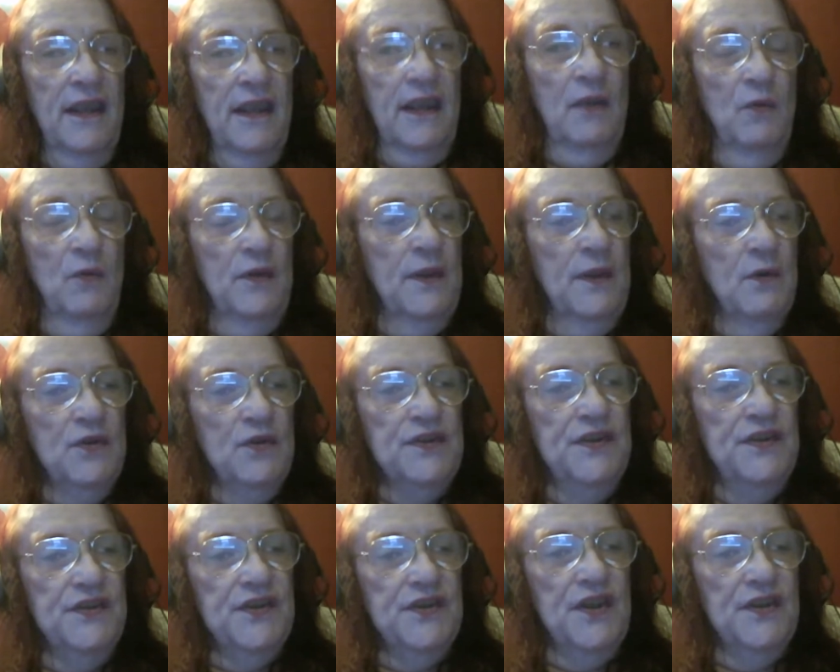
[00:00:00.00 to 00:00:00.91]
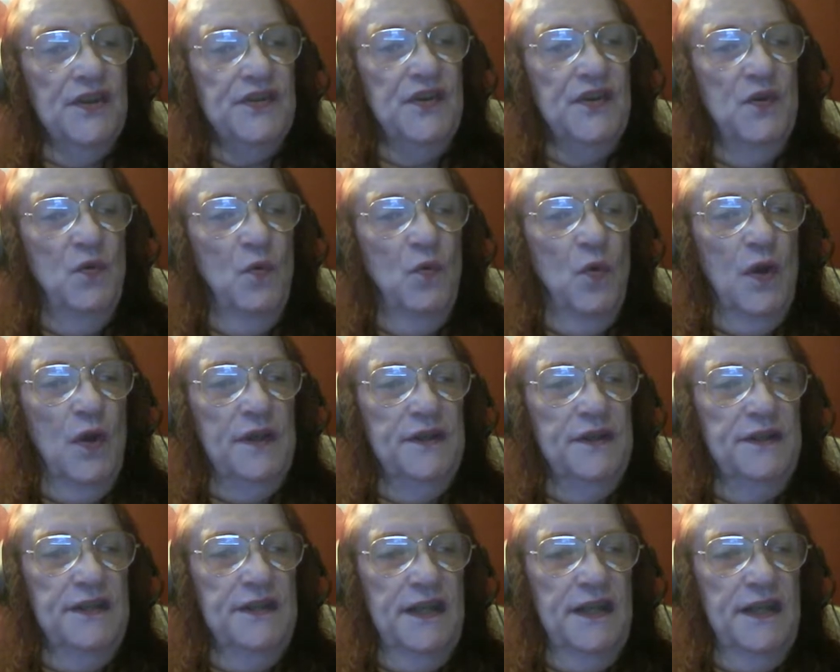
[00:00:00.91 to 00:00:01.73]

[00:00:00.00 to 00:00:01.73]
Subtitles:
And when they were discussing what